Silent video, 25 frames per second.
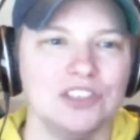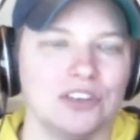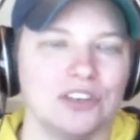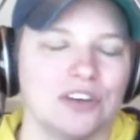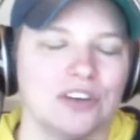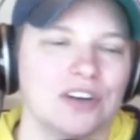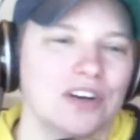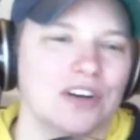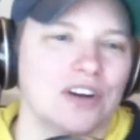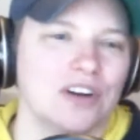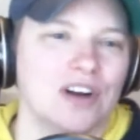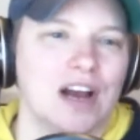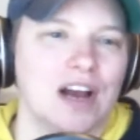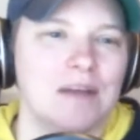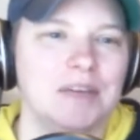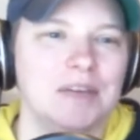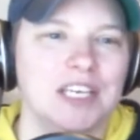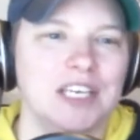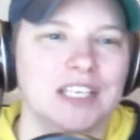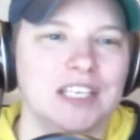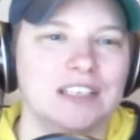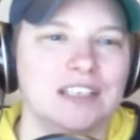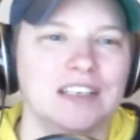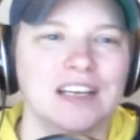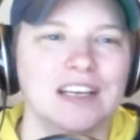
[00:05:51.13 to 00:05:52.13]
Or, I
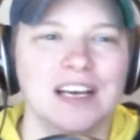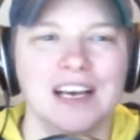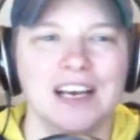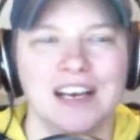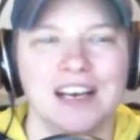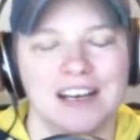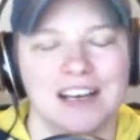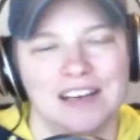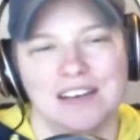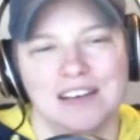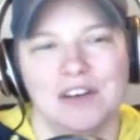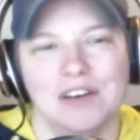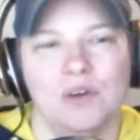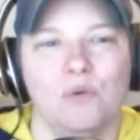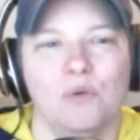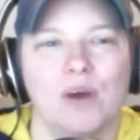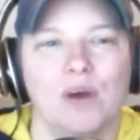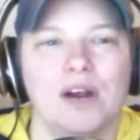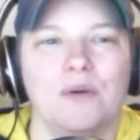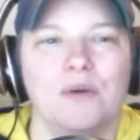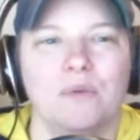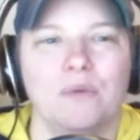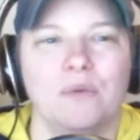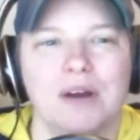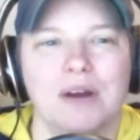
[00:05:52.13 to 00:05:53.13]
mean,
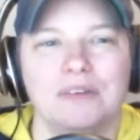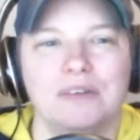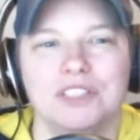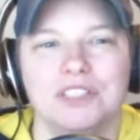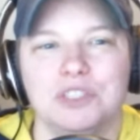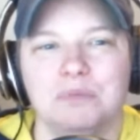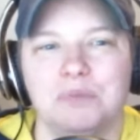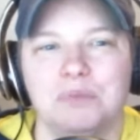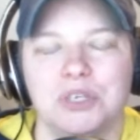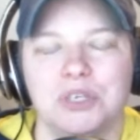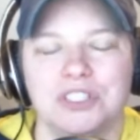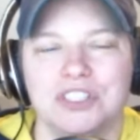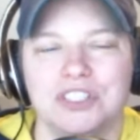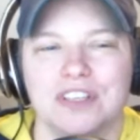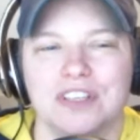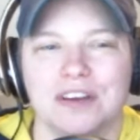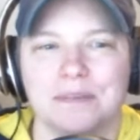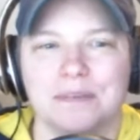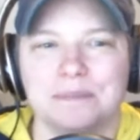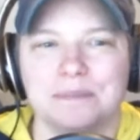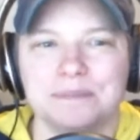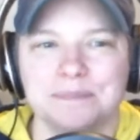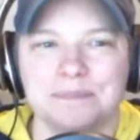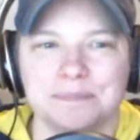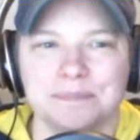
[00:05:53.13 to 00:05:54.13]
where would you push
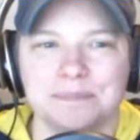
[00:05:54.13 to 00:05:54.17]
them?